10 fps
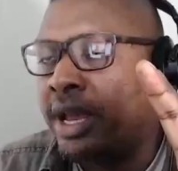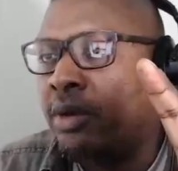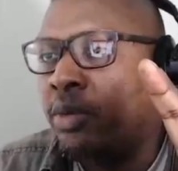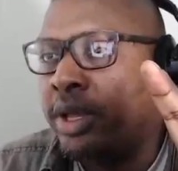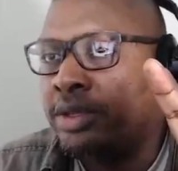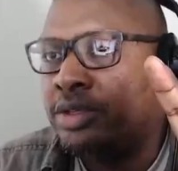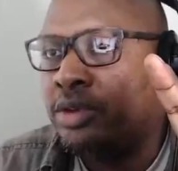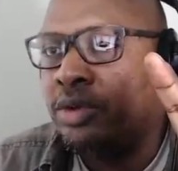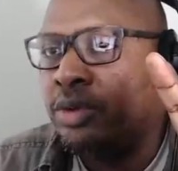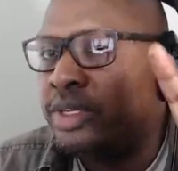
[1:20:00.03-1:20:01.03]
went
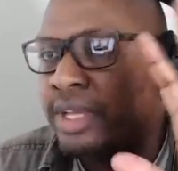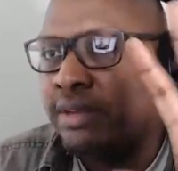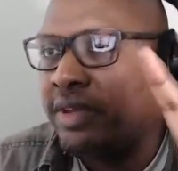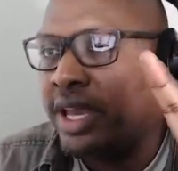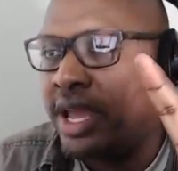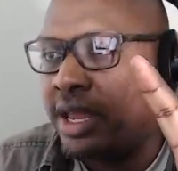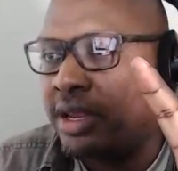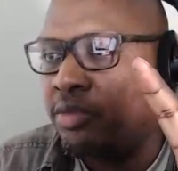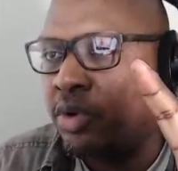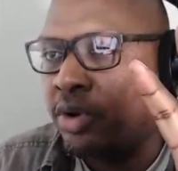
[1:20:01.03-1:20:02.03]
to it's not a V8
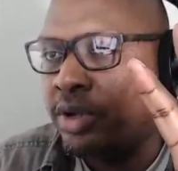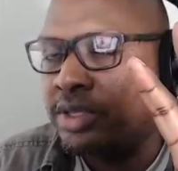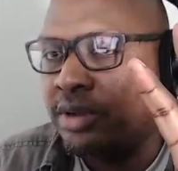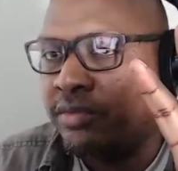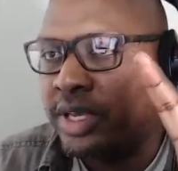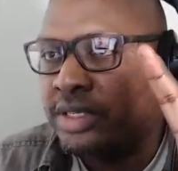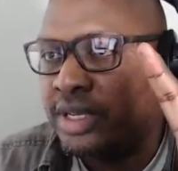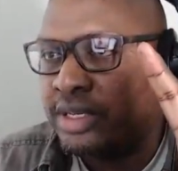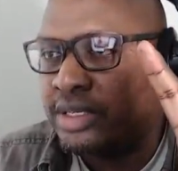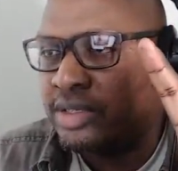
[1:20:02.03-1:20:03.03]
anymore. It's a V6.
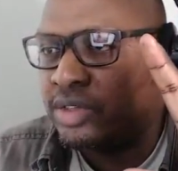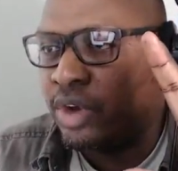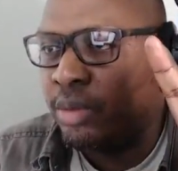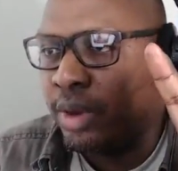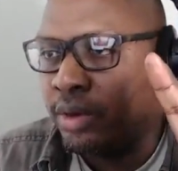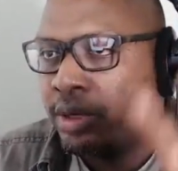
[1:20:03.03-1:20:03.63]
It's yeah, turboed.